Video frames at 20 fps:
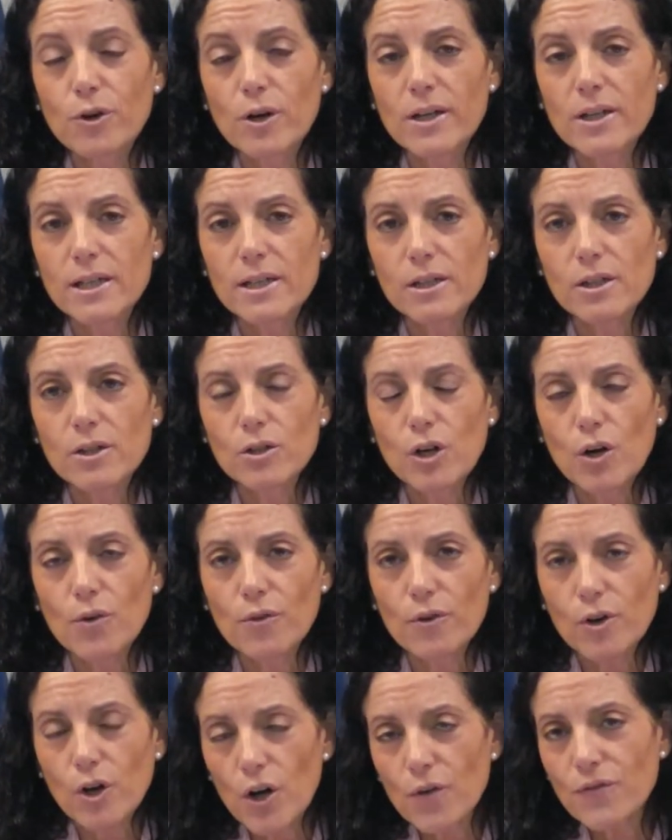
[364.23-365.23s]

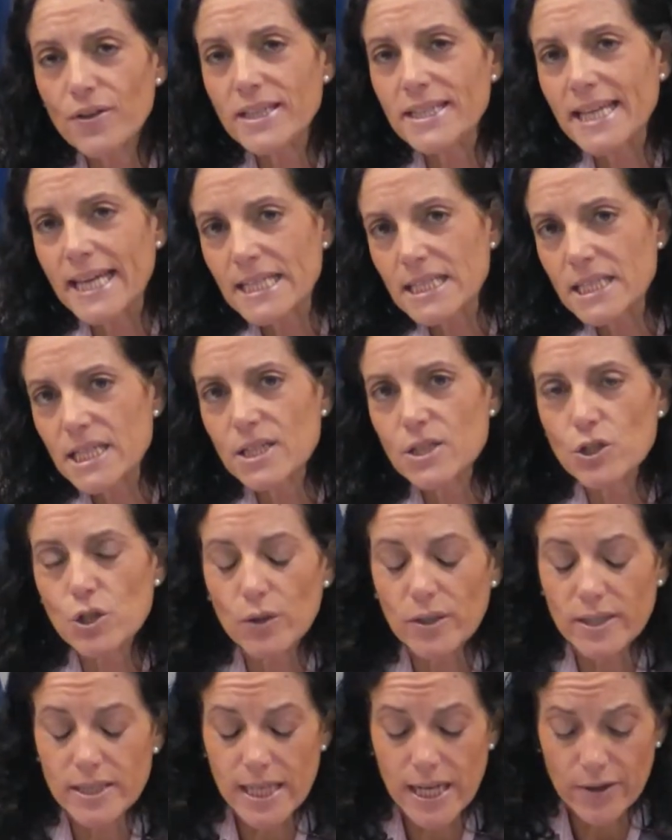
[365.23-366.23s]
COVID 19
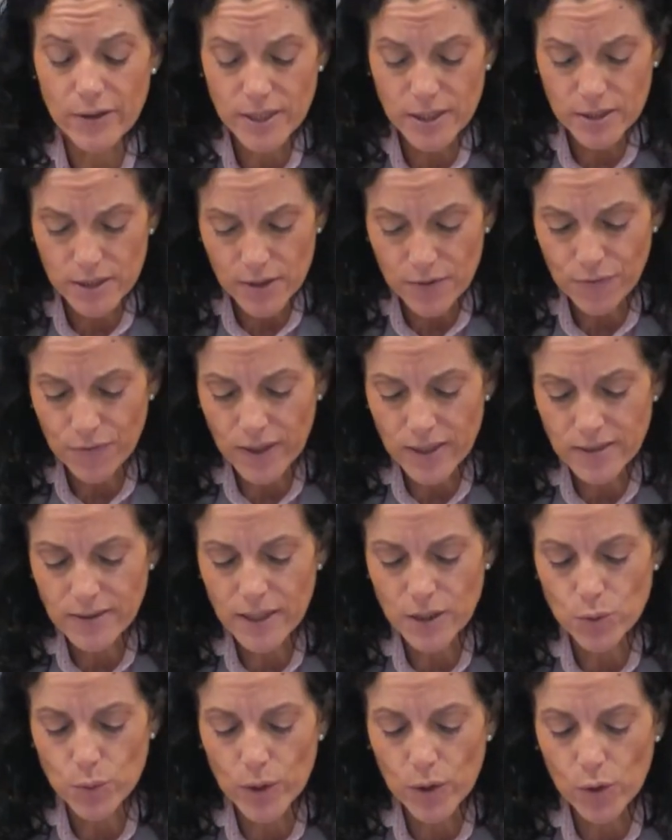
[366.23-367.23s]
Solidarity
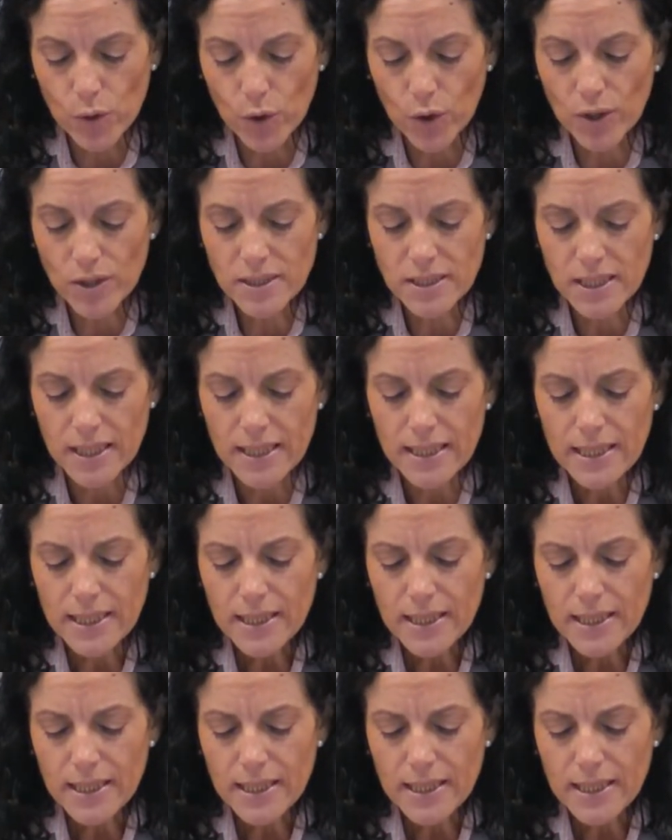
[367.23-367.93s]
Fund that we called.